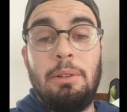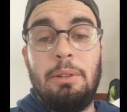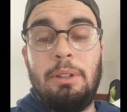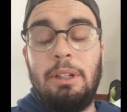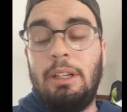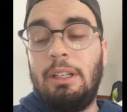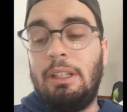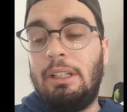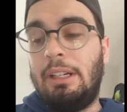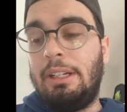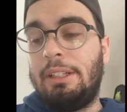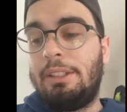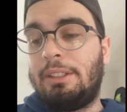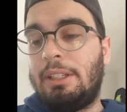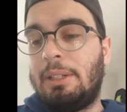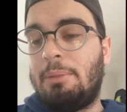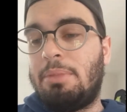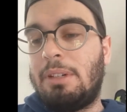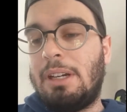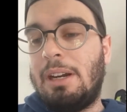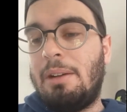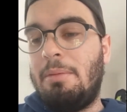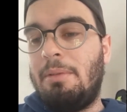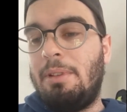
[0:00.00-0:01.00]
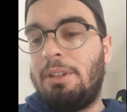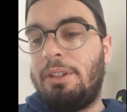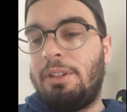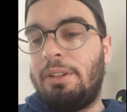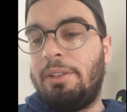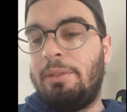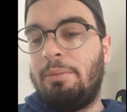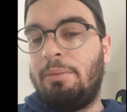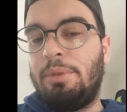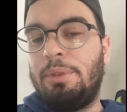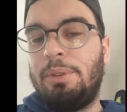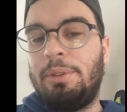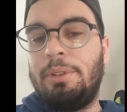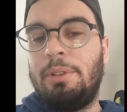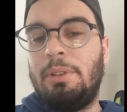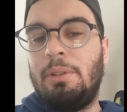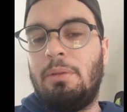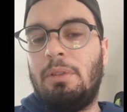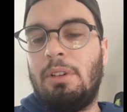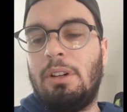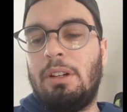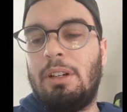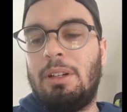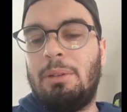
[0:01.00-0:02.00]
realized I probably should have boiled the
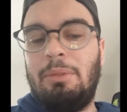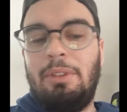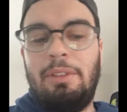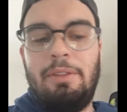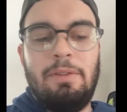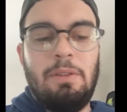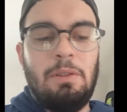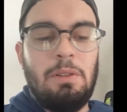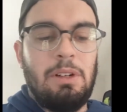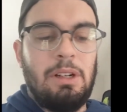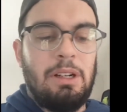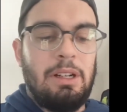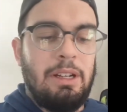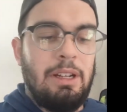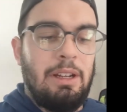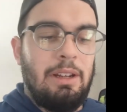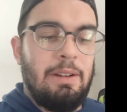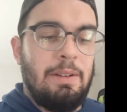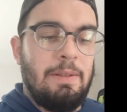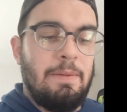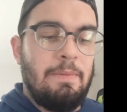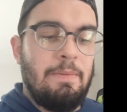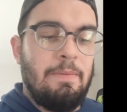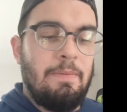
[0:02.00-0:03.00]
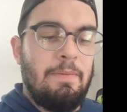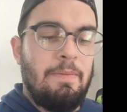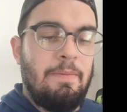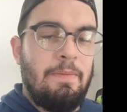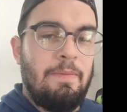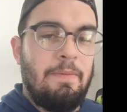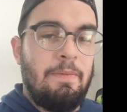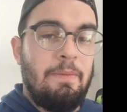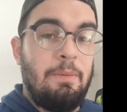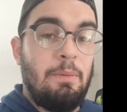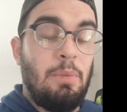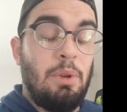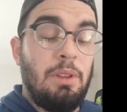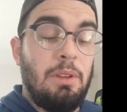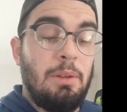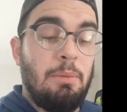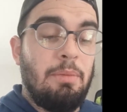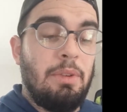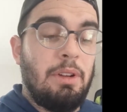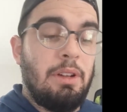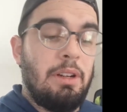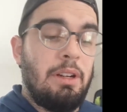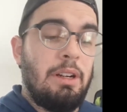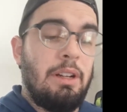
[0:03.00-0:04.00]
water before I put the
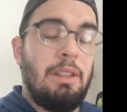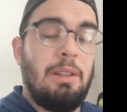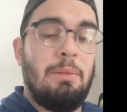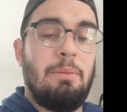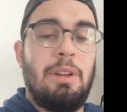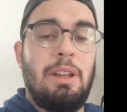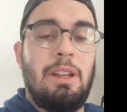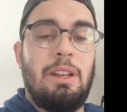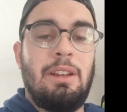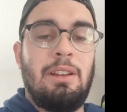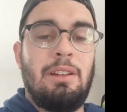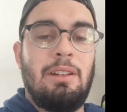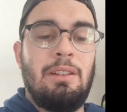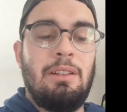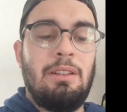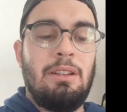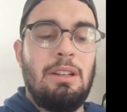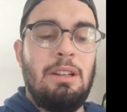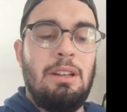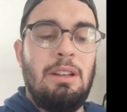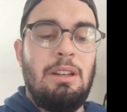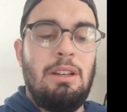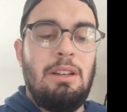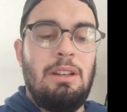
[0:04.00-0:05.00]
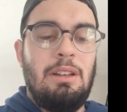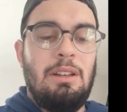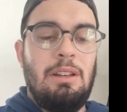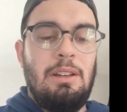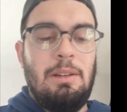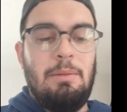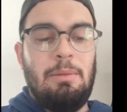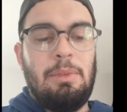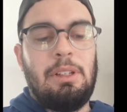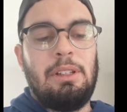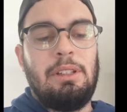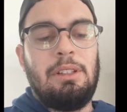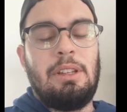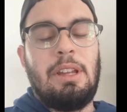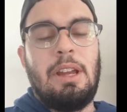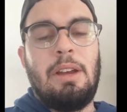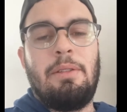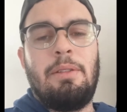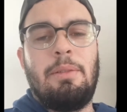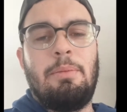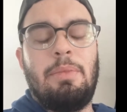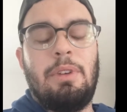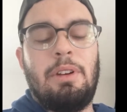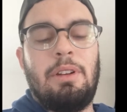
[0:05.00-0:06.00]
butter in the pan, because now
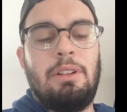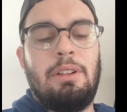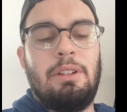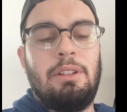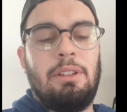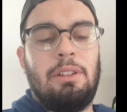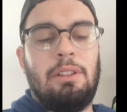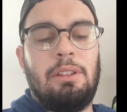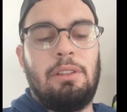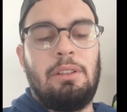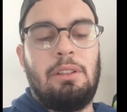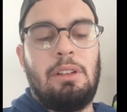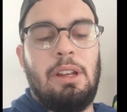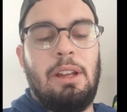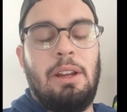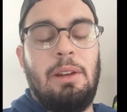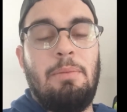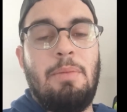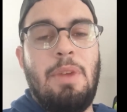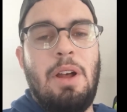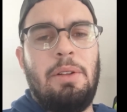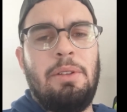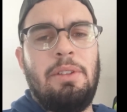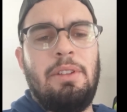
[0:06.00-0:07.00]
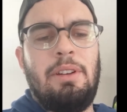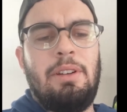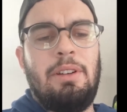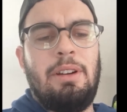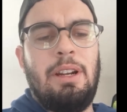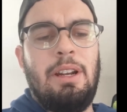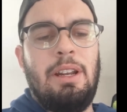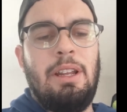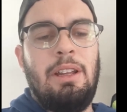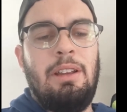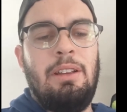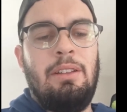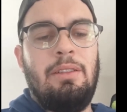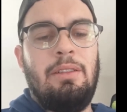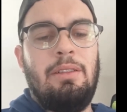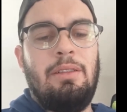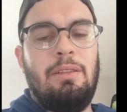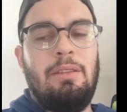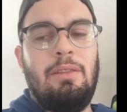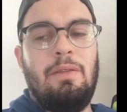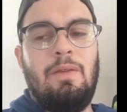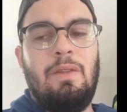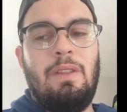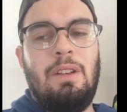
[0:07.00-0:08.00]
the butter's kind of melted already,
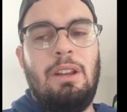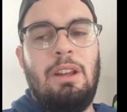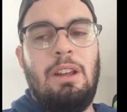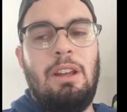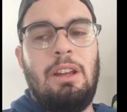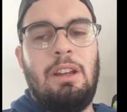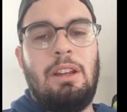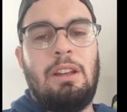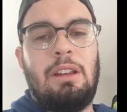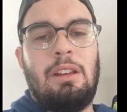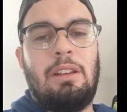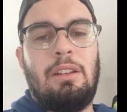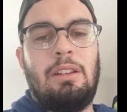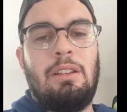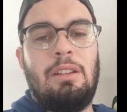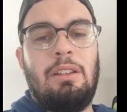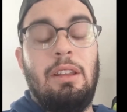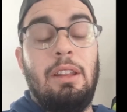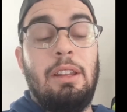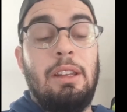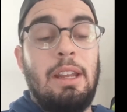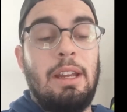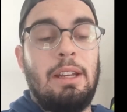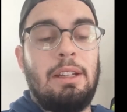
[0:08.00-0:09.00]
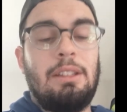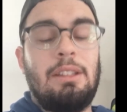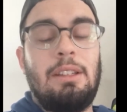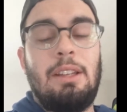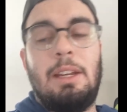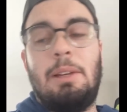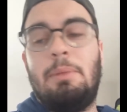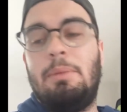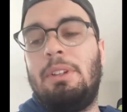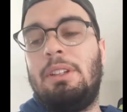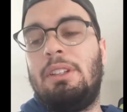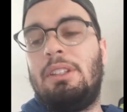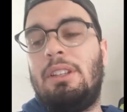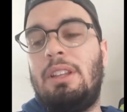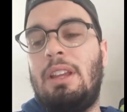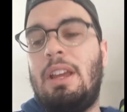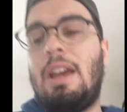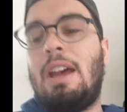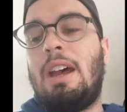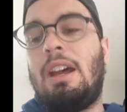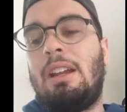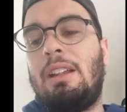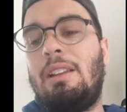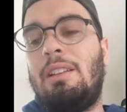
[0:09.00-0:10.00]
and the next step is
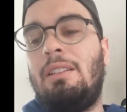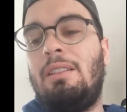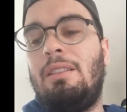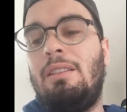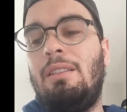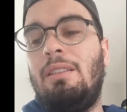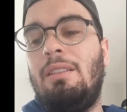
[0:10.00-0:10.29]
to add